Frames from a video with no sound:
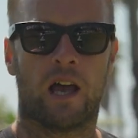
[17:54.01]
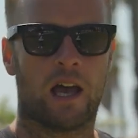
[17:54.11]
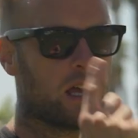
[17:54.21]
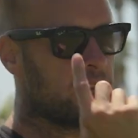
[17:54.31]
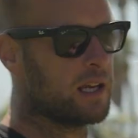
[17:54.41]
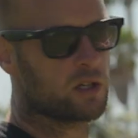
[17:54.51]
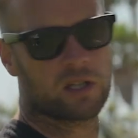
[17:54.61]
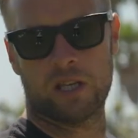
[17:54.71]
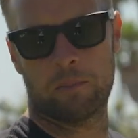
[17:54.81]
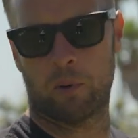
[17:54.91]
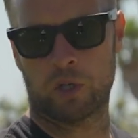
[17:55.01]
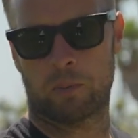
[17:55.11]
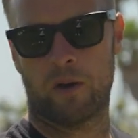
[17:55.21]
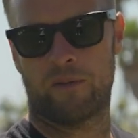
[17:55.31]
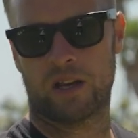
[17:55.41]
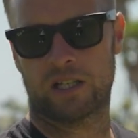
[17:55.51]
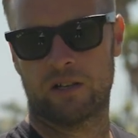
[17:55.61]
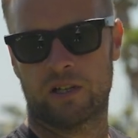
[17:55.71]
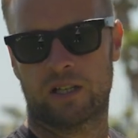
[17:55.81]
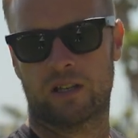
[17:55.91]
Here's the Punch Perfect
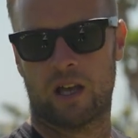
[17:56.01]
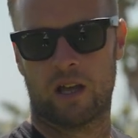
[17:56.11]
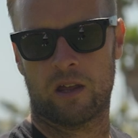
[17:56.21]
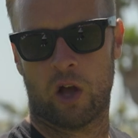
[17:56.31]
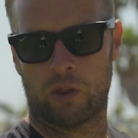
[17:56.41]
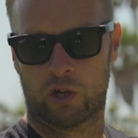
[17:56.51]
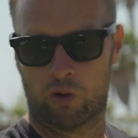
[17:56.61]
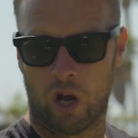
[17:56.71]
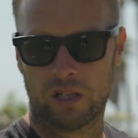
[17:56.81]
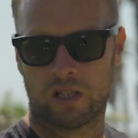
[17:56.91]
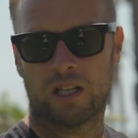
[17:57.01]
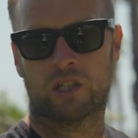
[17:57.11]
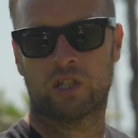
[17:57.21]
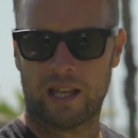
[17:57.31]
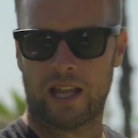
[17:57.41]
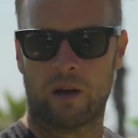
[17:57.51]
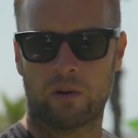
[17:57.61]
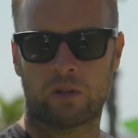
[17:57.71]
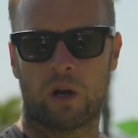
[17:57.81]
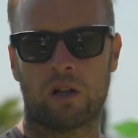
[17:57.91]
series on the cross. Check that out
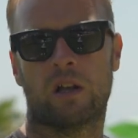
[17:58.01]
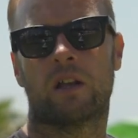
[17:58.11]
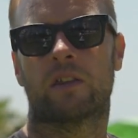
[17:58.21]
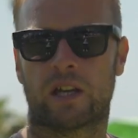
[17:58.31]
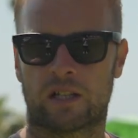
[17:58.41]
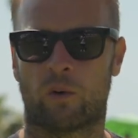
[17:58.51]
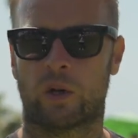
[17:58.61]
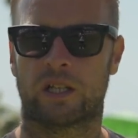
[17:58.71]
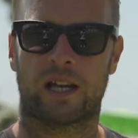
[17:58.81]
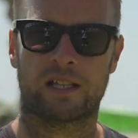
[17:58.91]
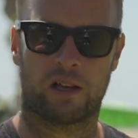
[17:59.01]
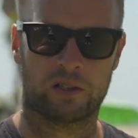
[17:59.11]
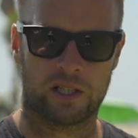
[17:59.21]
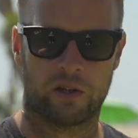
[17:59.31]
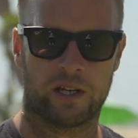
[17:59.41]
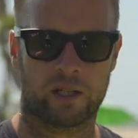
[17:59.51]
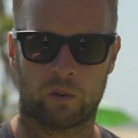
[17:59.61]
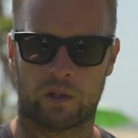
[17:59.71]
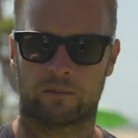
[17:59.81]
as well. Thanks for watching, guys. I'll see you on the next one.